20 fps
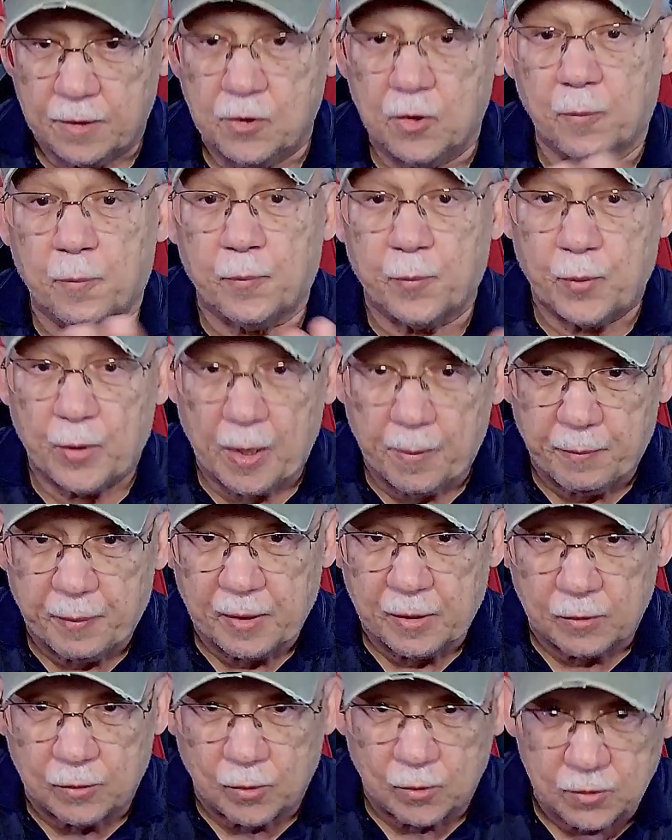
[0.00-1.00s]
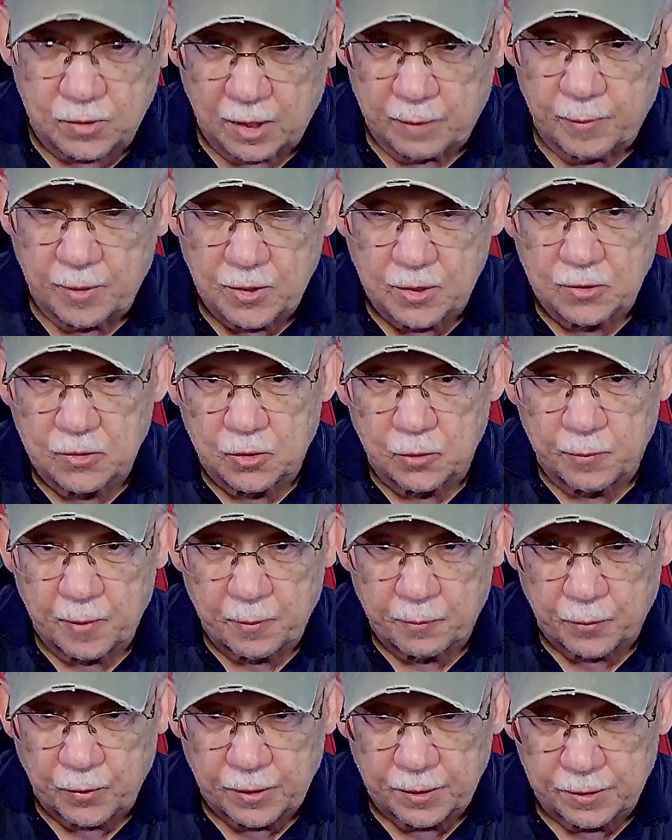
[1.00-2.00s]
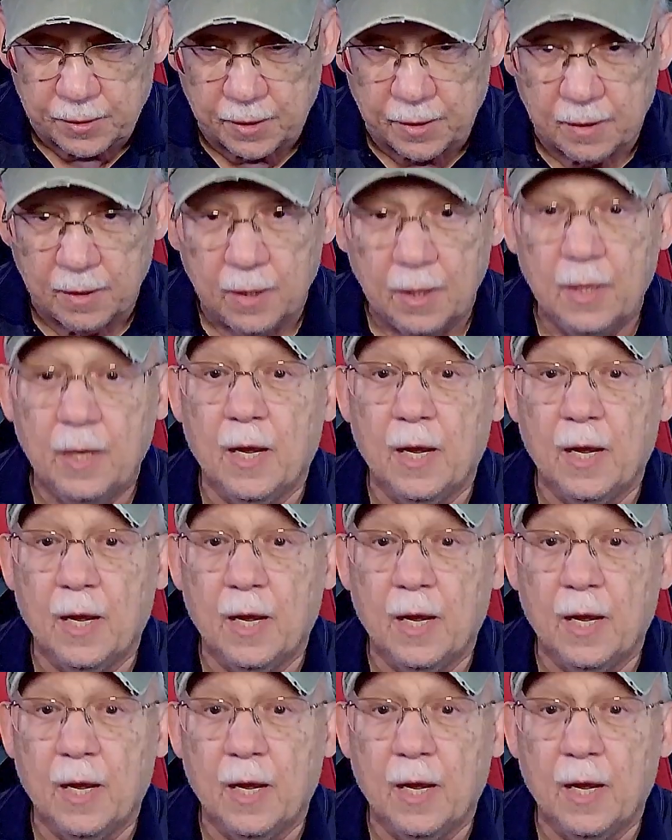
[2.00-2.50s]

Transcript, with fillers: you're prepping those images to be printed,